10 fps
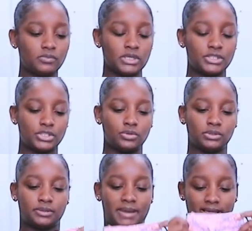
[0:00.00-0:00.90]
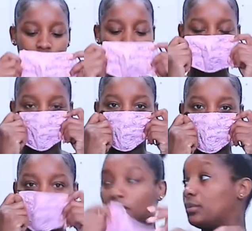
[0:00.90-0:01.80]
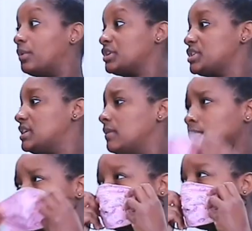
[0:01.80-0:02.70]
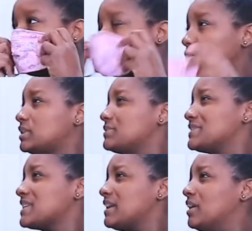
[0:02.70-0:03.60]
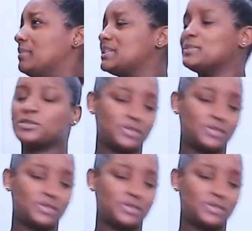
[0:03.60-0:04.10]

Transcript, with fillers: Just a cute little mask. Washed it up. It smells like gum. It smells